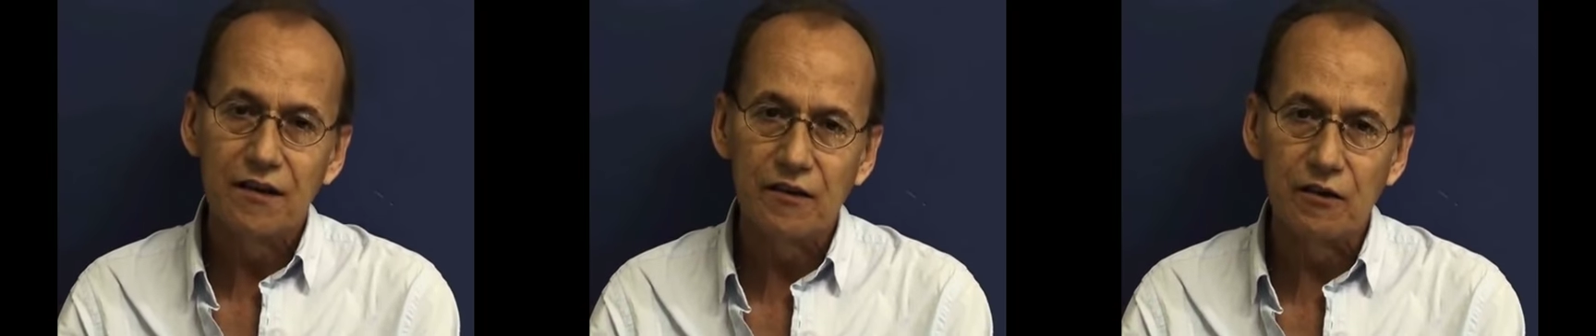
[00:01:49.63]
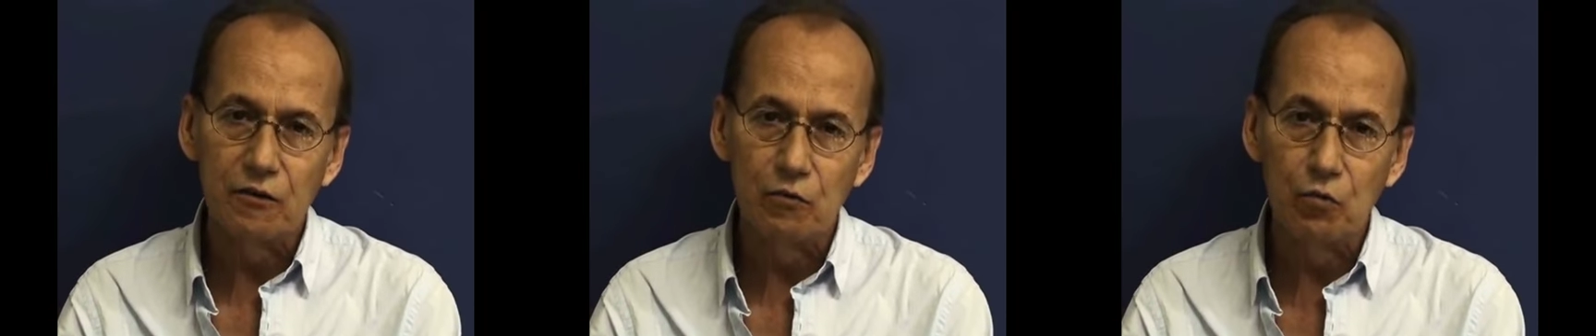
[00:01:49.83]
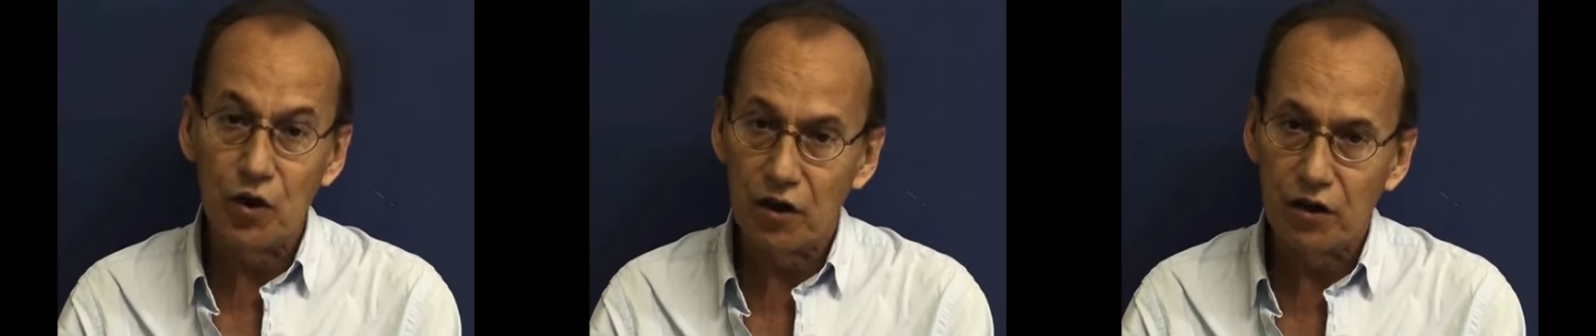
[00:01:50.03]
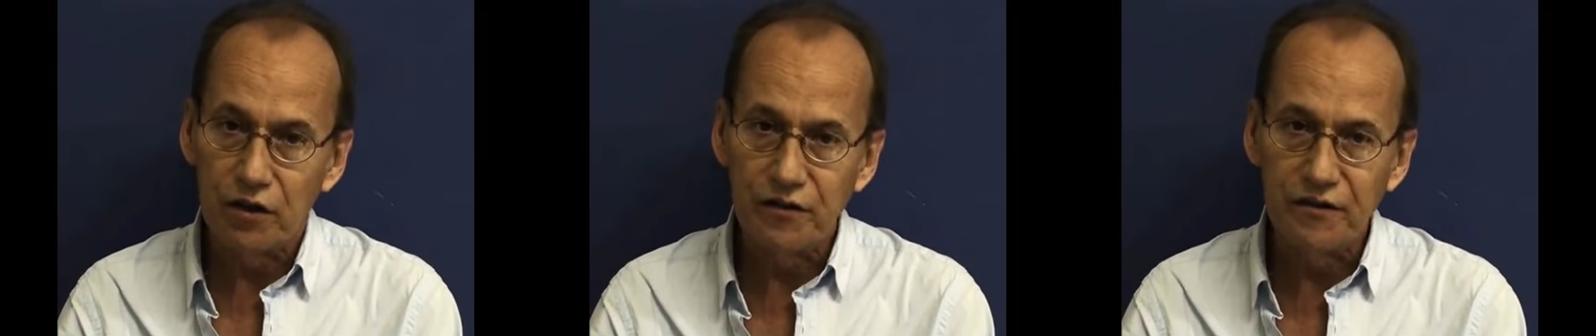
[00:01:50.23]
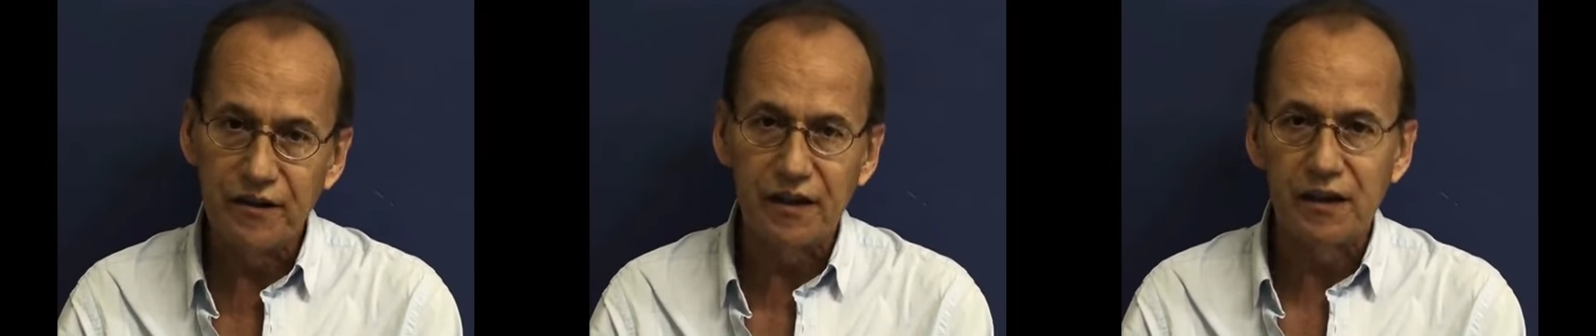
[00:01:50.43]
to
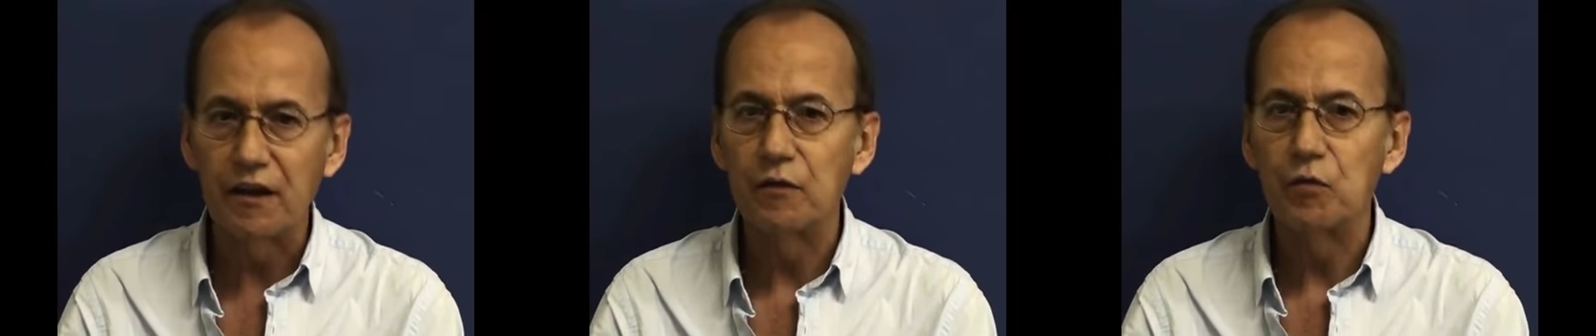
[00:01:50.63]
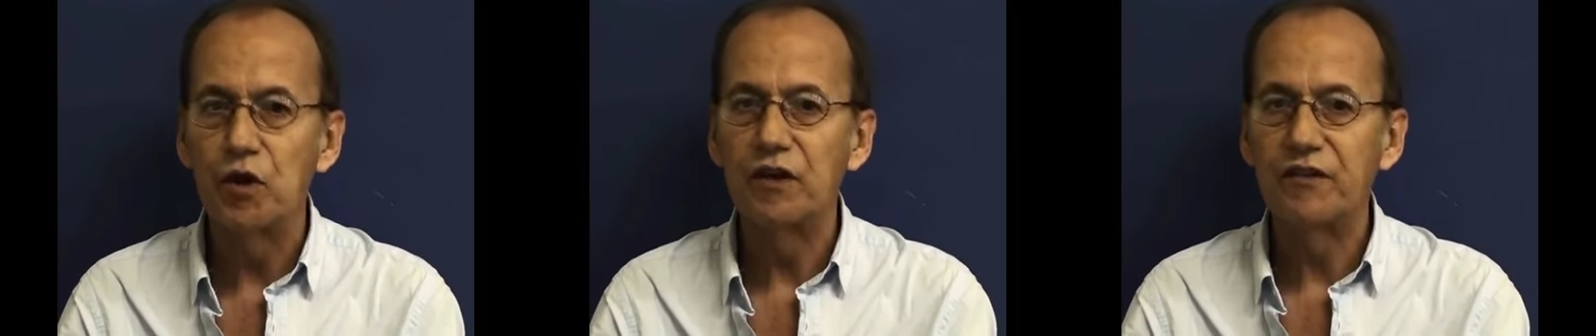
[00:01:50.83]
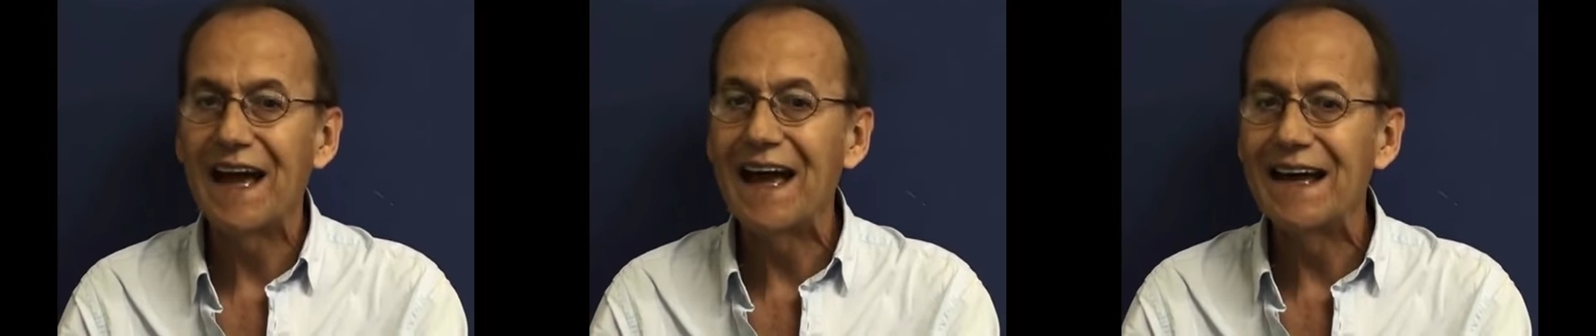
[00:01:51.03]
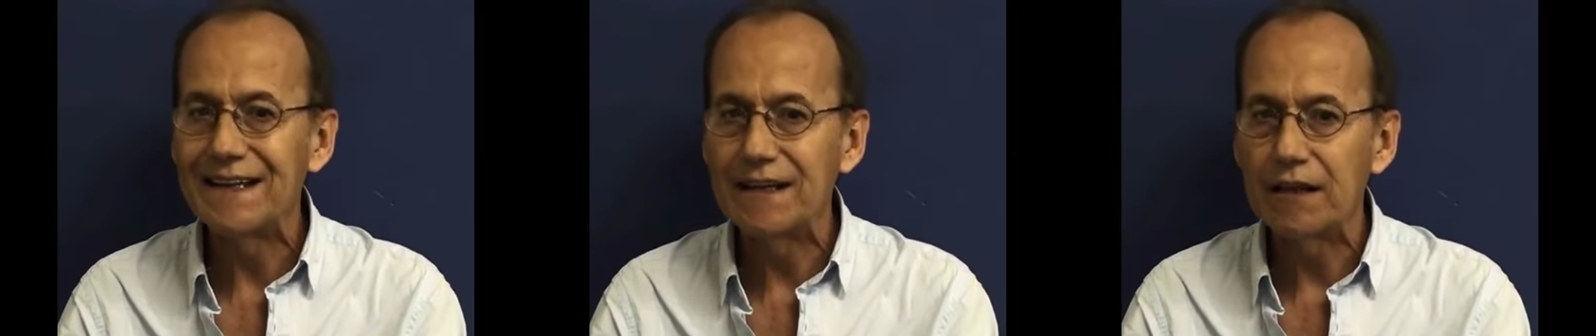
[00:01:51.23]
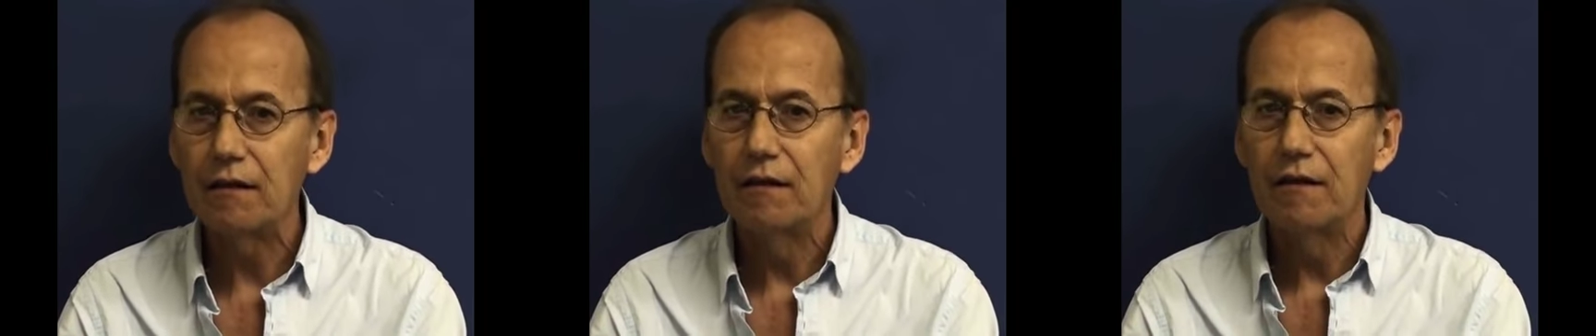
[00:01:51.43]
words, in other words,
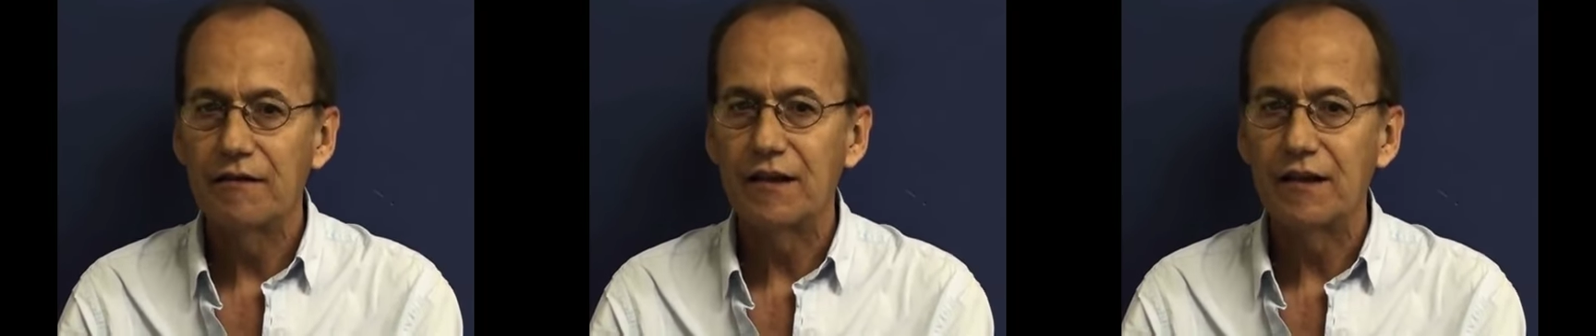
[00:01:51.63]
adding